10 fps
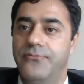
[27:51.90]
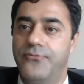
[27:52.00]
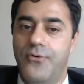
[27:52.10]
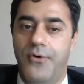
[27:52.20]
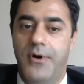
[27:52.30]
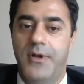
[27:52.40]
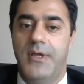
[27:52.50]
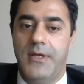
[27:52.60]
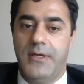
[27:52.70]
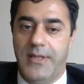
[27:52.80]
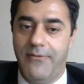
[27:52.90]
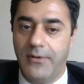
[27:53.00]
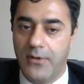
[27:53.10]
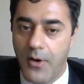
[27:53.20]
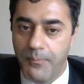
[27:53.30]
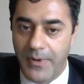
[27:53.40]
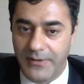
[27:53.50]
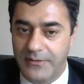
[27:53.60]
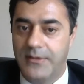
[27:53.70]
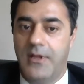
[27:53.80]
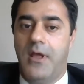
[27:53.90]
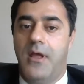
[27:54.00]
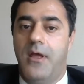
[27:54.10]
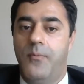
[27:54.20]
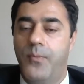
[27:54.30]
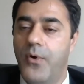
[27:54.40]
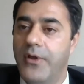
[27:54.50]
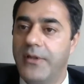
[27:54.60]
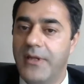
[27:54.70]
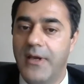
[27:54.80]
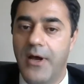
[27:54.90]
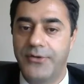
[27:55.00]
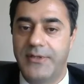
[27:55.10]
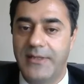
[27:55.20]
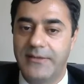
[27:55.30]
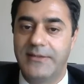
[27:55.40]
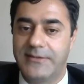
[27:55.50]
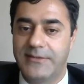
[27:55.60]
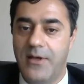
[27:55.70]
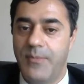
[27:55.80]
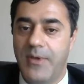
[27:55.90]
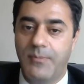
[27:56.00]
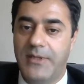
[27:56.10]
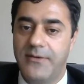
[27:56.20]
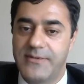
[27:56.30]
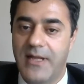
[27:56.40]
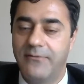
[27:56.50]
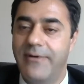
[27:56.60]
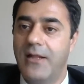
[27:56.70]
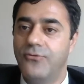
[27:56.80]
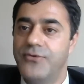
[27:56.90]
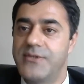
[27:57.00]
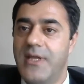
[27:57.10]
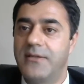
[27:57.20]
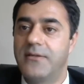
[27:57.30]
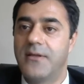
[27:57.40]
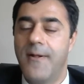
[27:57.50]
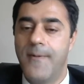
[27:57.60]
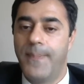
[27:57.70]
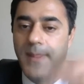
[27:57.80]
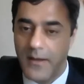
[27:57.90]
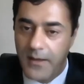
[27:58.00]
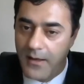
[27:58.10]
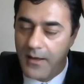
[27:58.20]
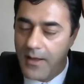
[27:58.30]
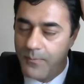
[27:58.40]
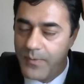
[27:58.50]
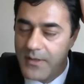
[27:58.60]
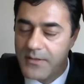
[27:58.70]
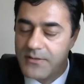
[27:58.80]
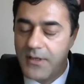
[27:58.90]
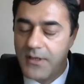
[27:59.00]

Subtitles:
for development, pointing out that Islamic beliefs and values that appear